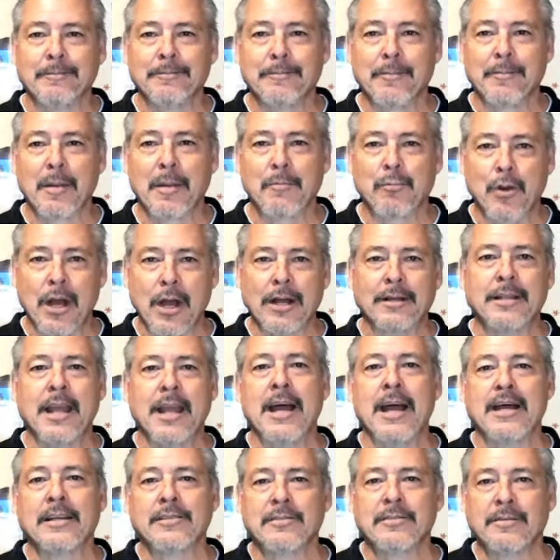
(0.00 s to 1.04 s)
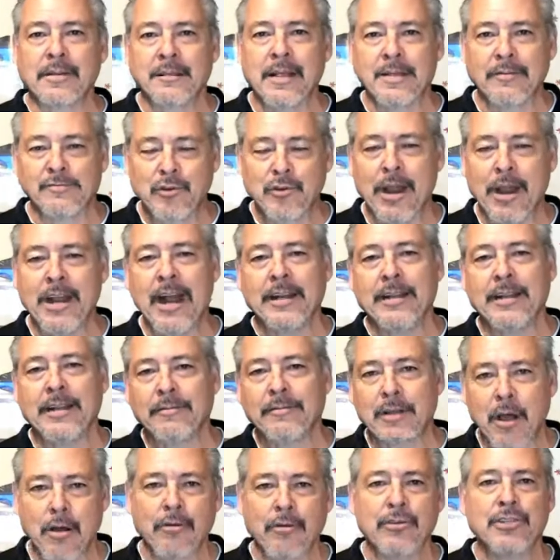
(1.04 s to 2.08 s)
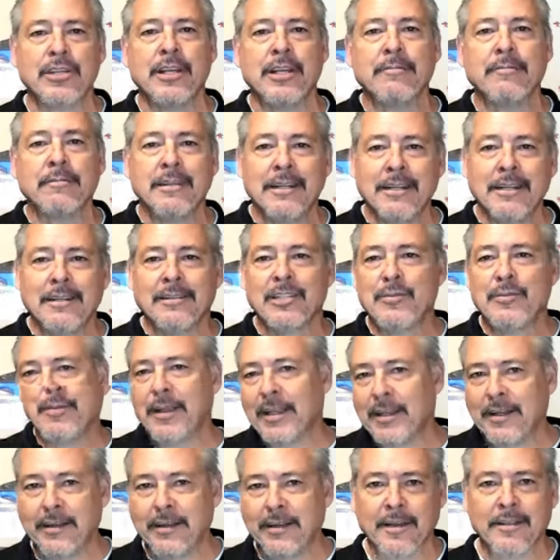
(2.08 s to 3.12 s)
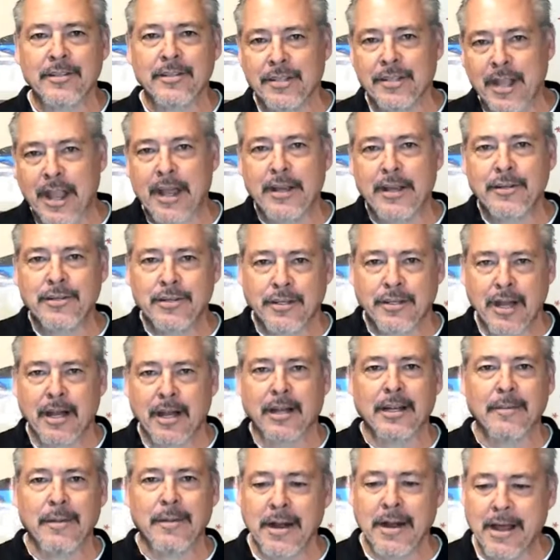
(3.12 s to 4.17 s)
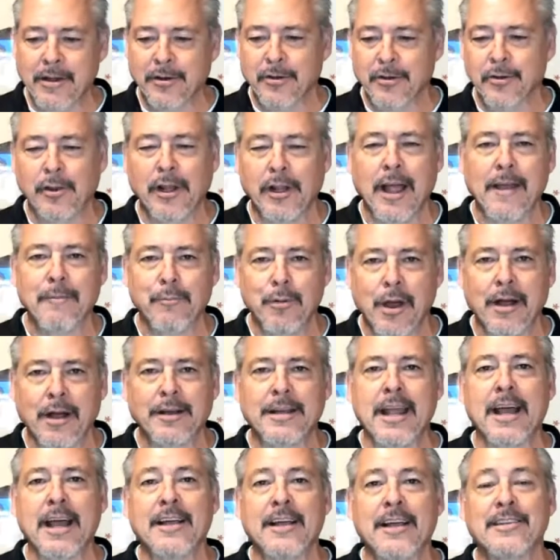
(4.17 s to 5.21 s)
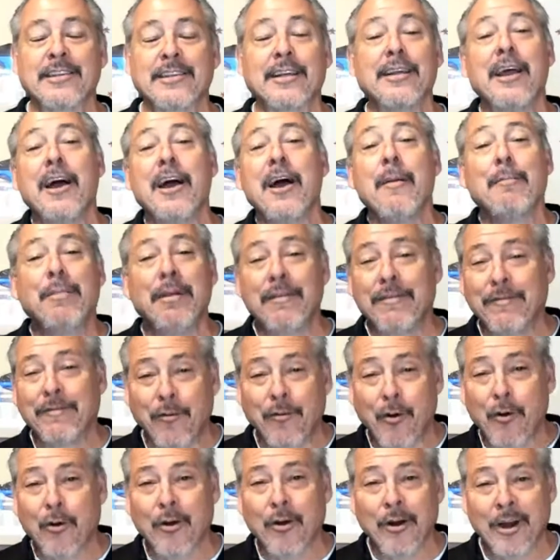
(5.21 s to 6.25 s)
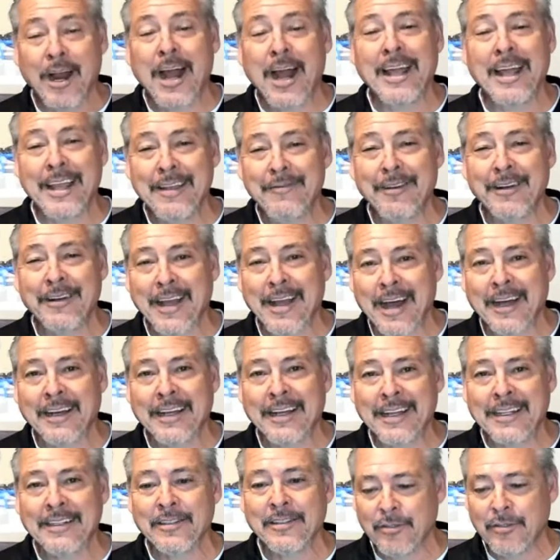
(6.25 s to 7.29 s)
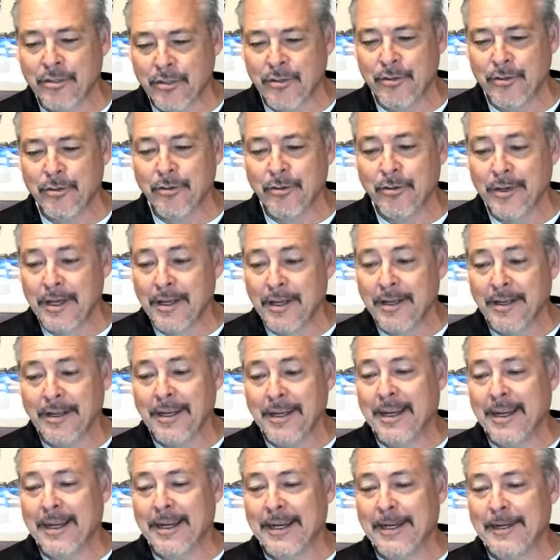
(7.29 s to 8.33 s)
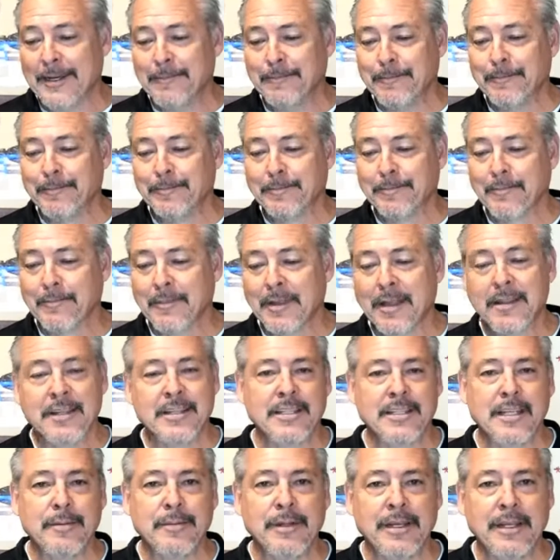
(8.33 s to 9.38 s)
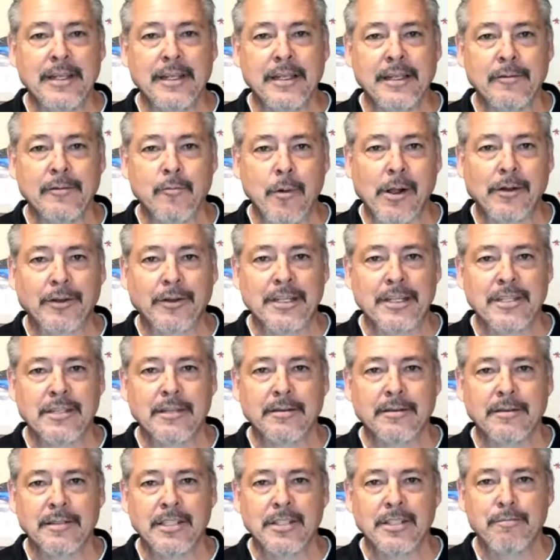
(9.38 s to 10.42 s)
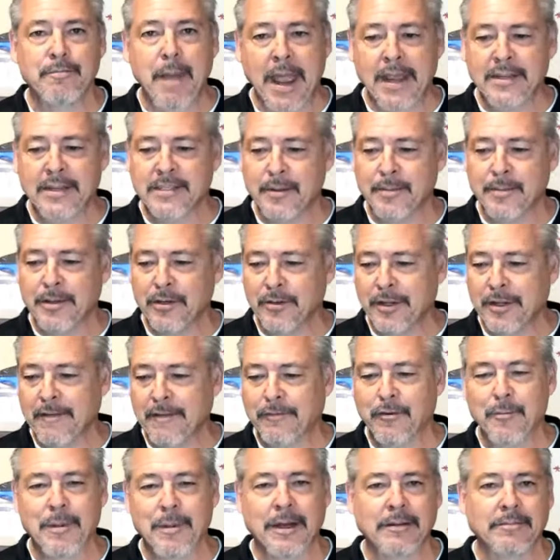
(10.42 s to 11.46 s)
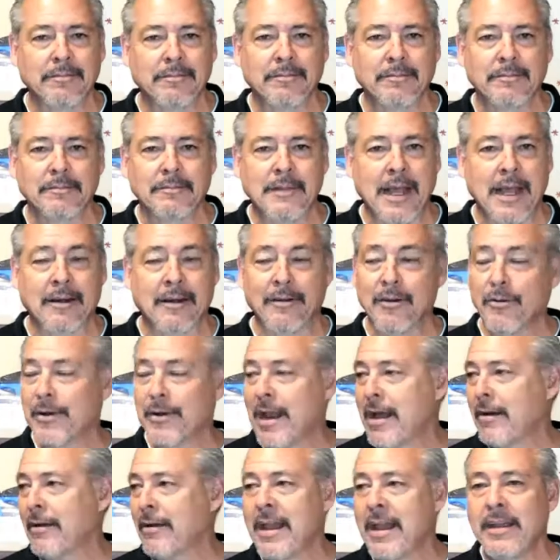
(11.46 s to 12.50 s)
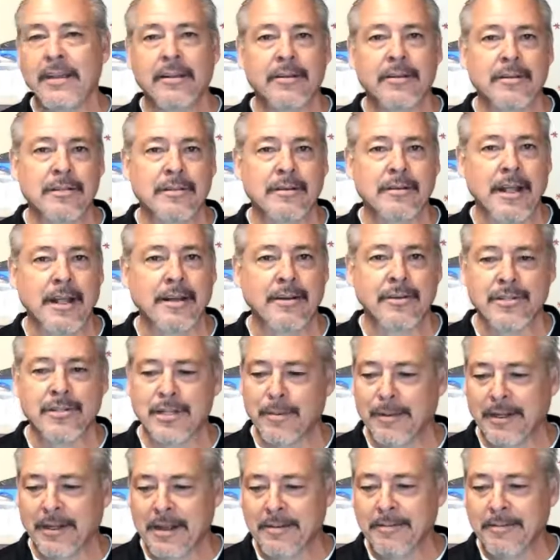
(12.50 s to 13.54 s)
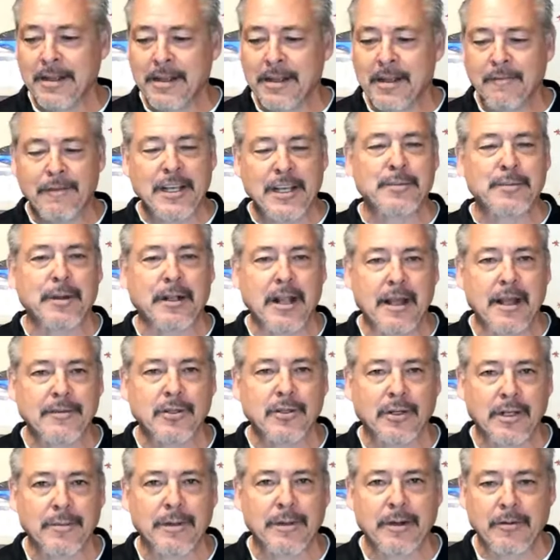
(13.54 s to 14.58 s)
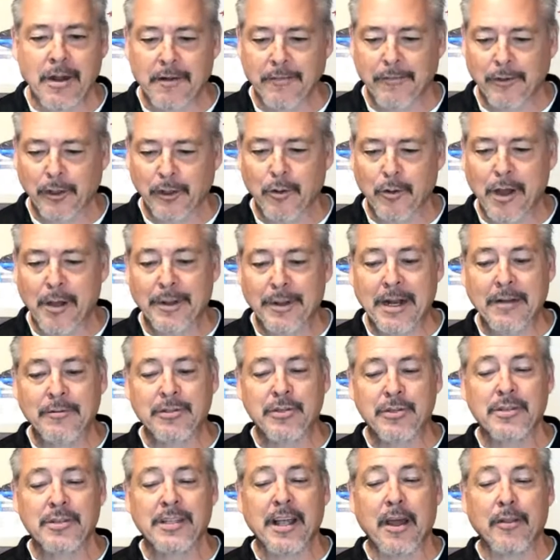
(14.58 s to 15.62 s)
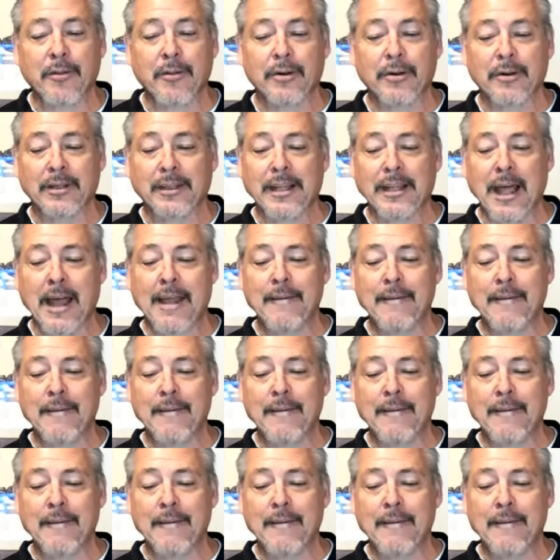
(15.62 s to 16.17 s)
broadcast training, coaching, speaking on stage to talk about how to do live broadcasting before I even got into the CBD and wellness space. I've been doing that for about, I don't know now, 8 years, 9 years, something like that. Facebook Live's only been around for a little while, but I was using other live